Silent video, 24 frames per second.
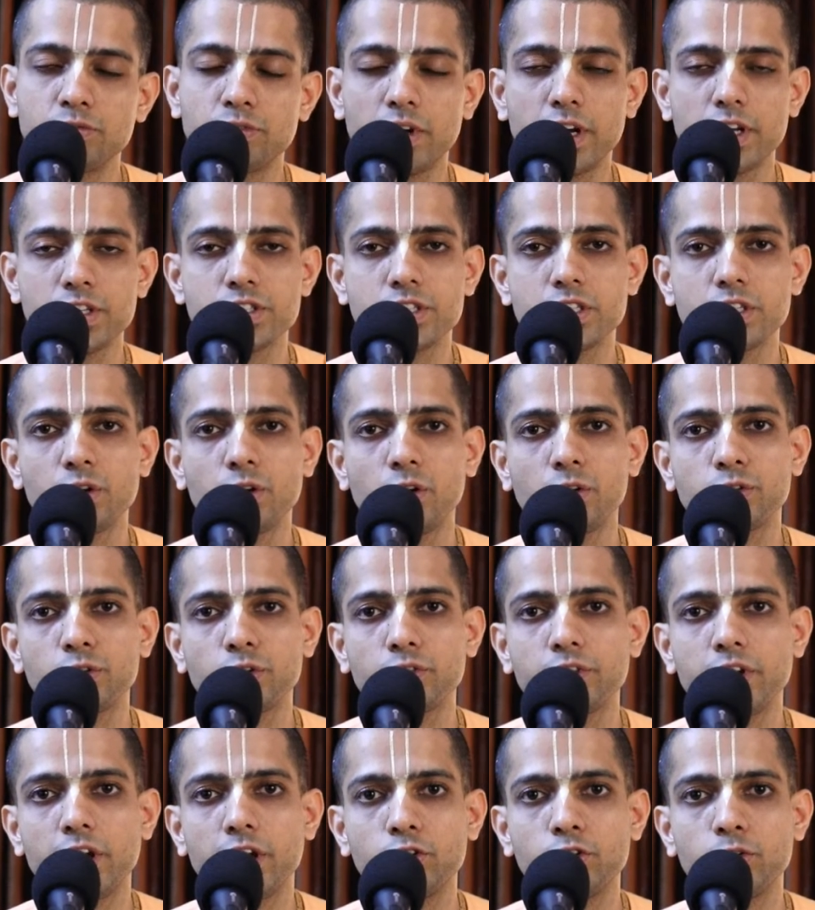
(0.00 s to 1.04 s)
Fasting
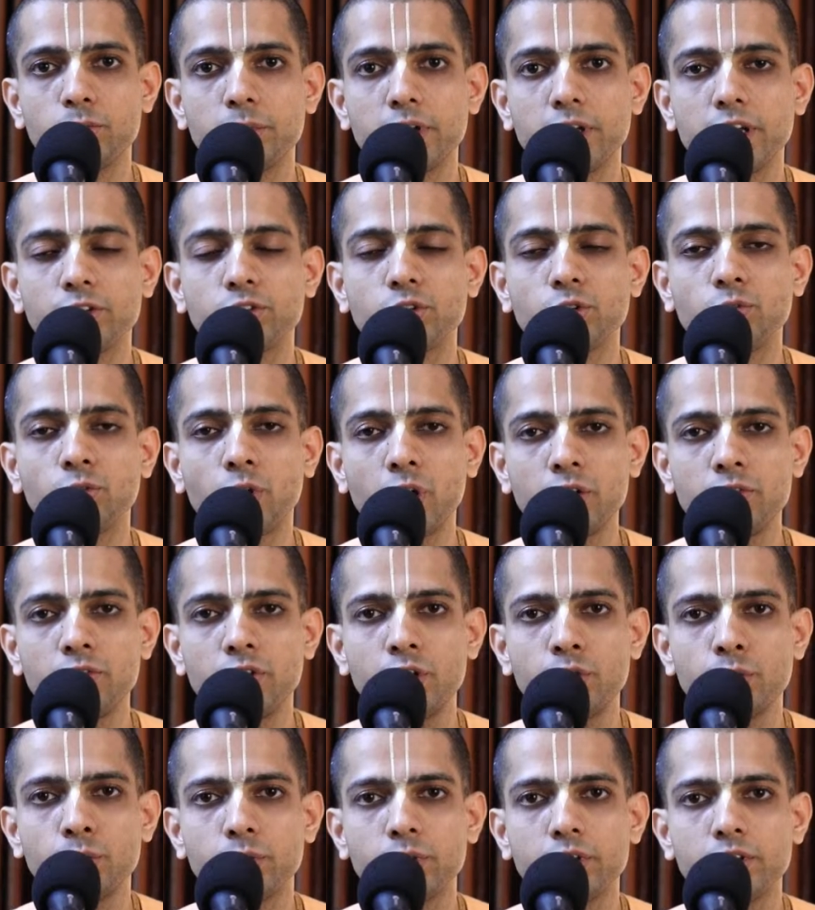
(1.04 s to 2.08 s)
also we have to break. So what
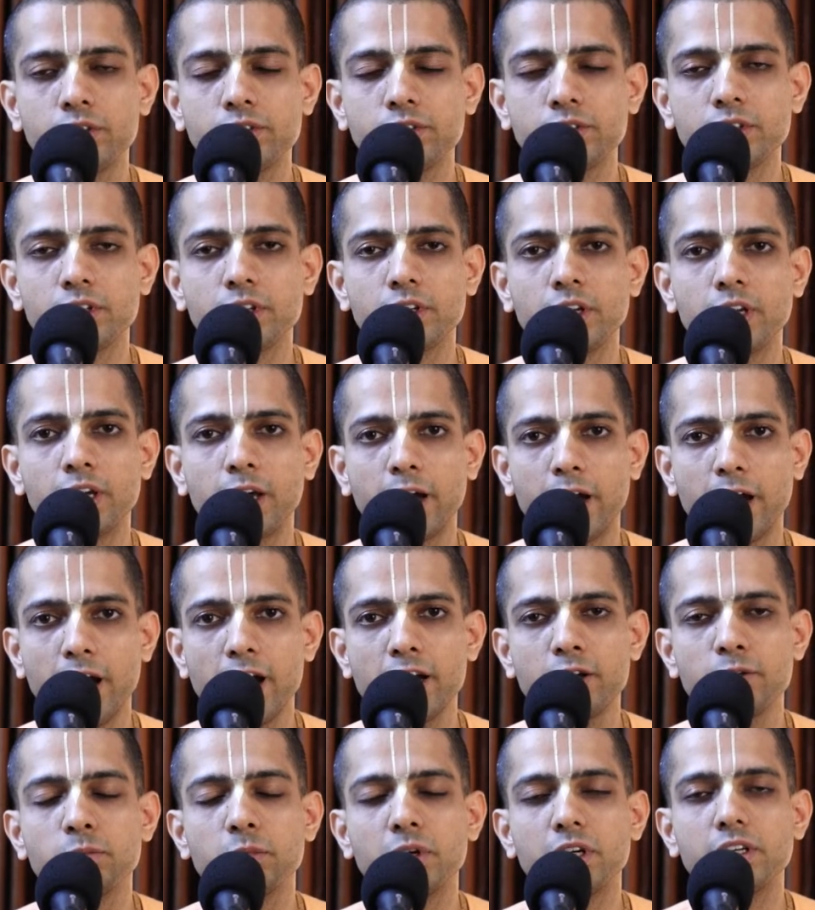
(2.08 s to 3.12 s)
we do is,
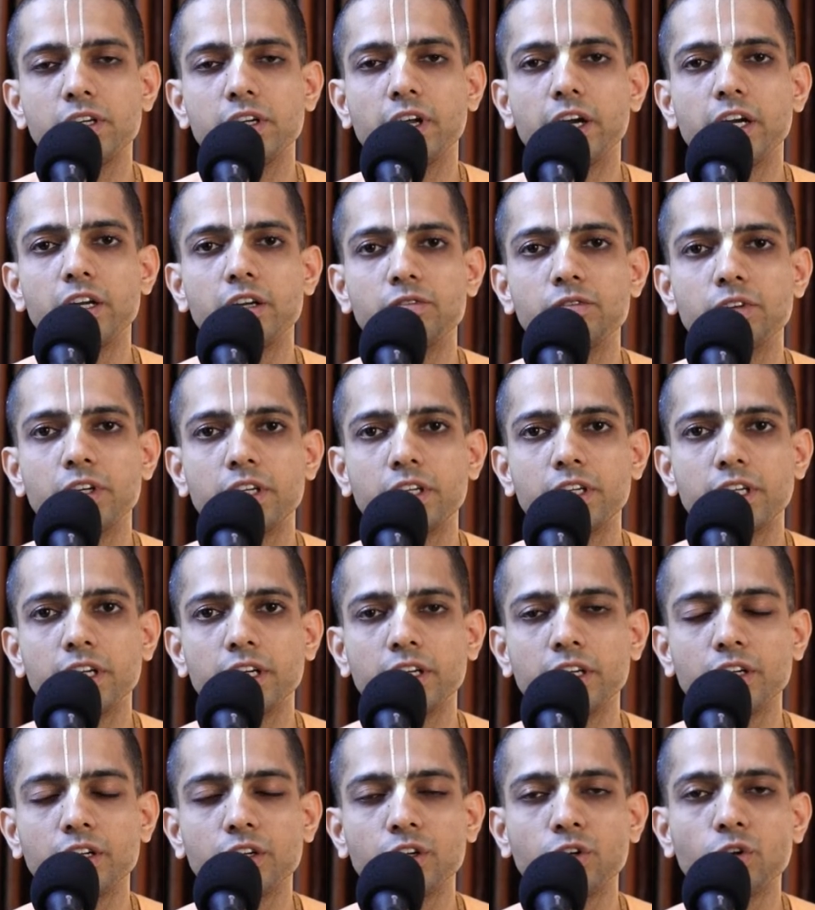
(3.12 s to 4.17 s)
at midnight we
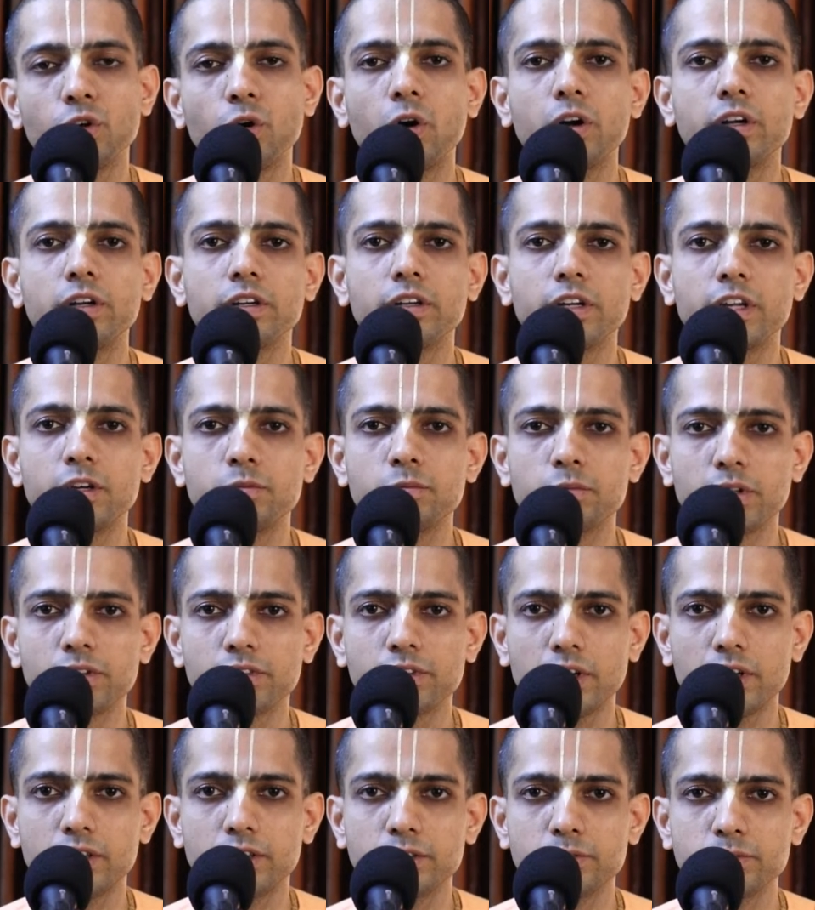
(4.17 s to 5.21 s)
take non-grain
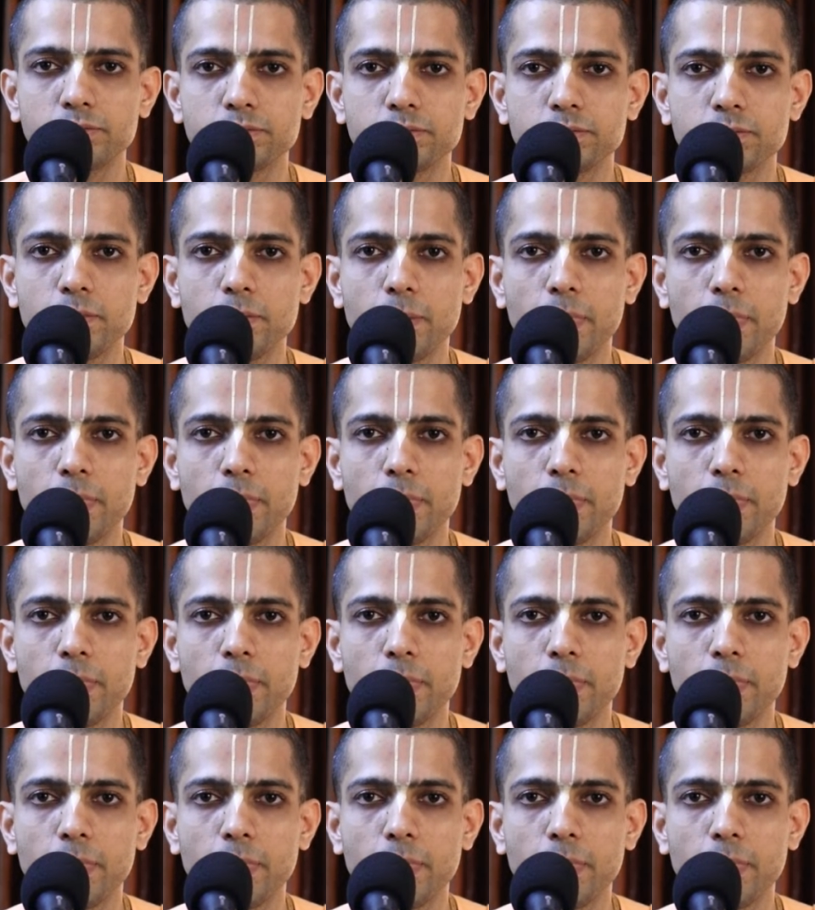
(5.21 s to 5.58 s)
prasadam.